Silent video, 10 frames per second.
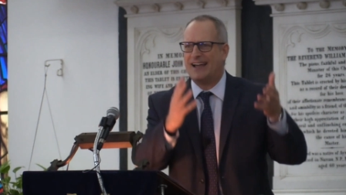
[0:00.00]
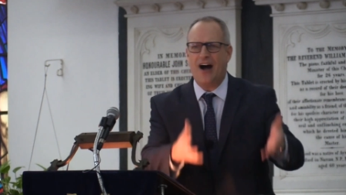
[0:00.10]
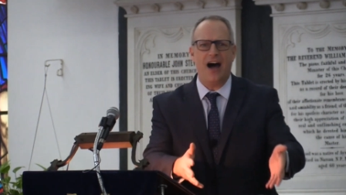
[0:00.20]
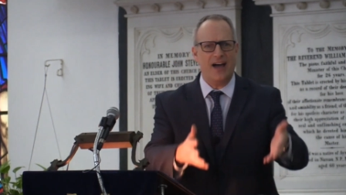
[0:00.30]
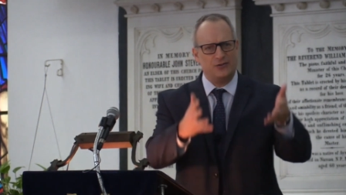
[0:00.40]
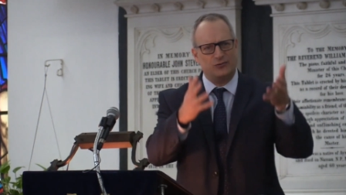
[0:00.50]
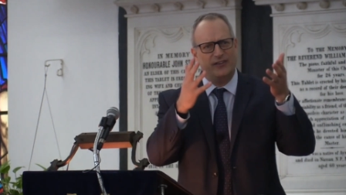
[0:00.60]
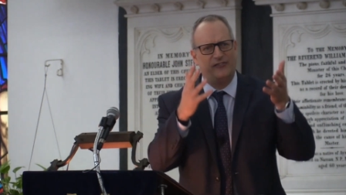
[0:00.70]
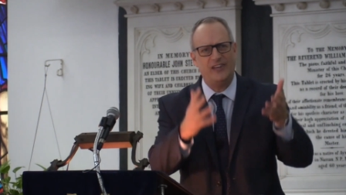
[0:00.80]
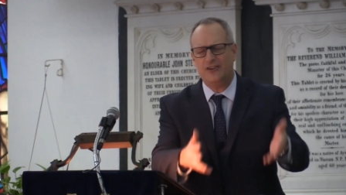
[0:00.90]
God
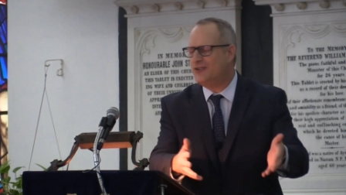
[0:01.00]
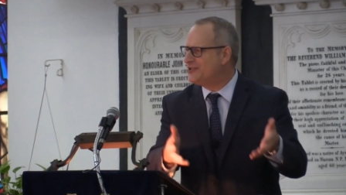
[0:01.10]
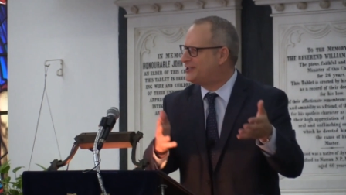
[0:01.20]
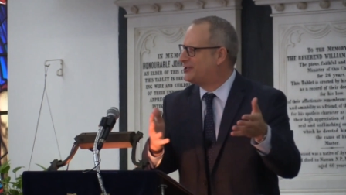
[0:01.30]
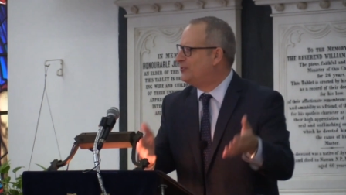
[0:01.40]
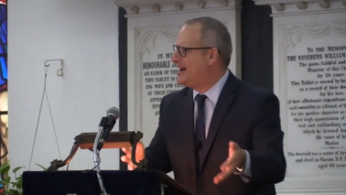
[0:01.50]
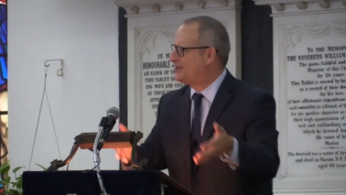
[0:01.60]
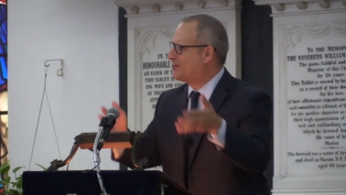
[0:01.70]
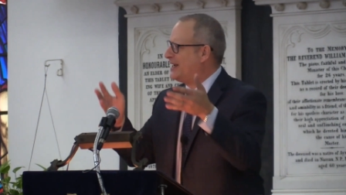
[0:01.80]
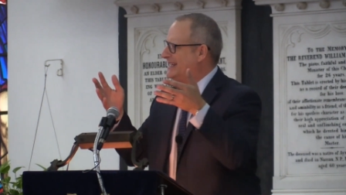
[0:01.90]
reveals to
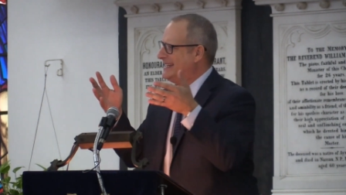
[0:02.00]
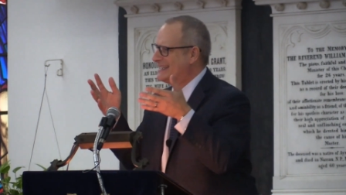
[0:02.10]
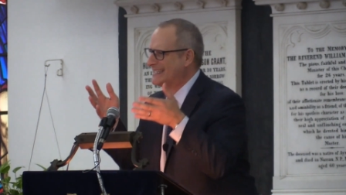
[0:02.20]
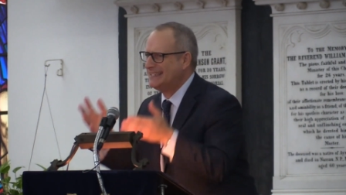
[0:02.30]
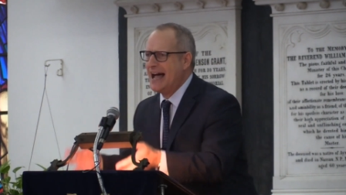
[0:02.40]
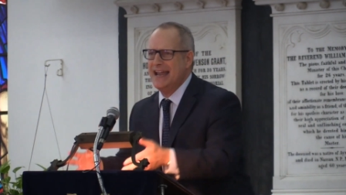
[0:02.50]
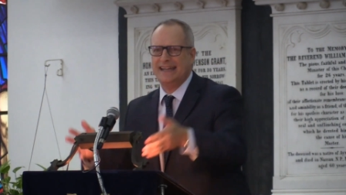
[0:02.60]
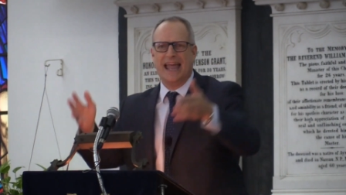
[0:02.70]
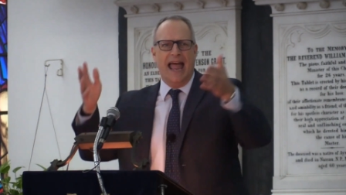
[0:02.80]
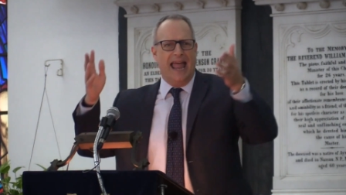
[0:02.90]
us what he is like,